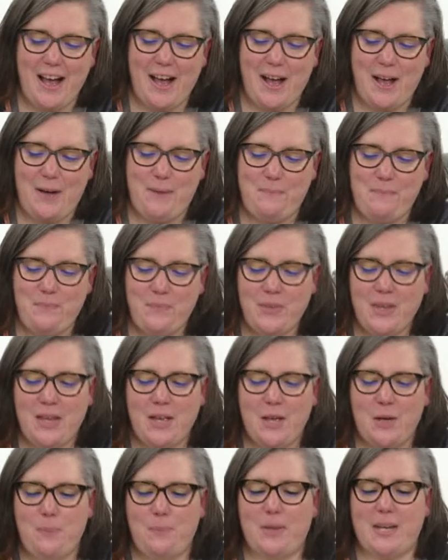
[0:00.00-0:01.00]
um,
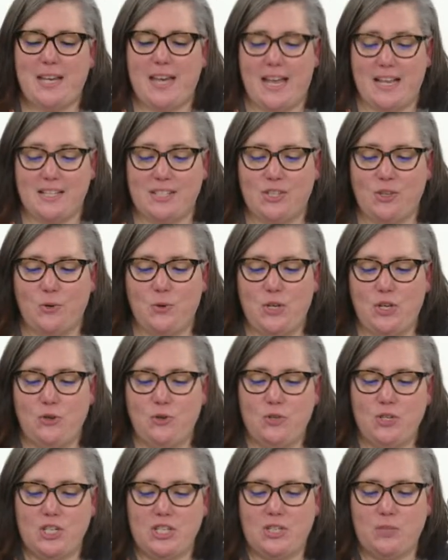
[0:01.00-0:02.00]
but yes, yeah, so
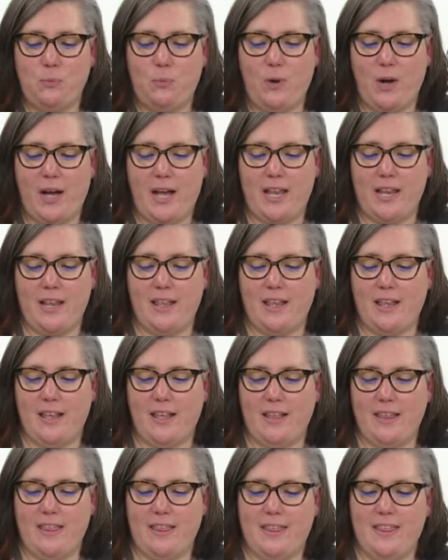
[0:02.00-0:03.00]
you just want
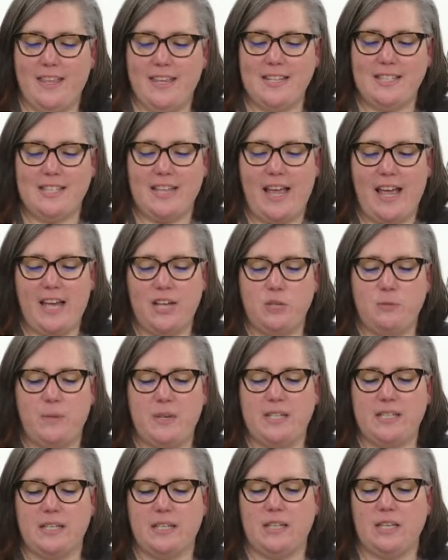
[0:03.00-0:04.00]
this edge,
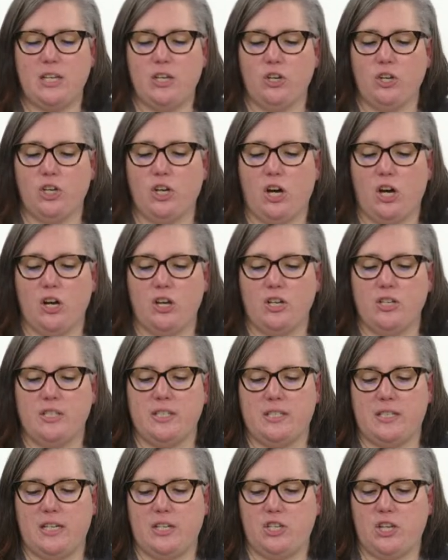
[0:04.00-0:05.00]
basically your garter
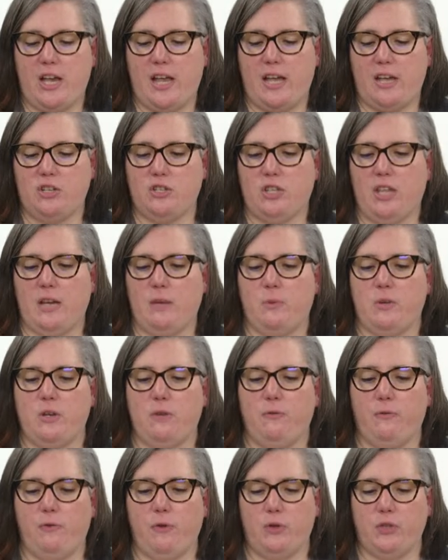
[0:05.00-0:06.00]
stitch edge, like when you
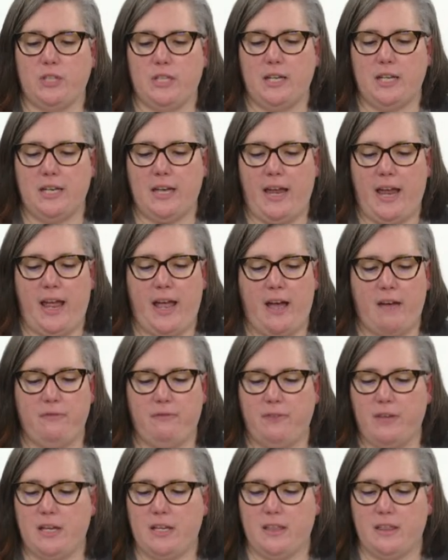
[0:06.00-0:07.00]
fold it in
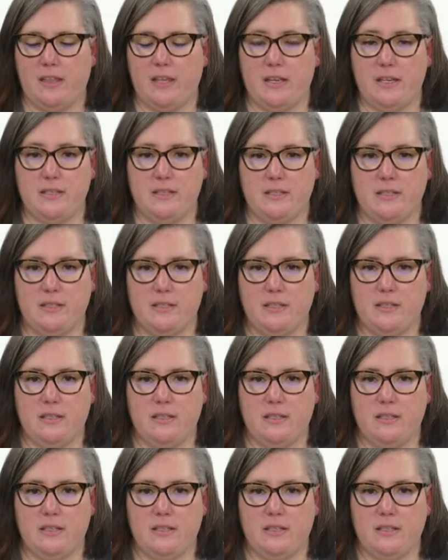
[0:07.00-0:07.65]
half like this,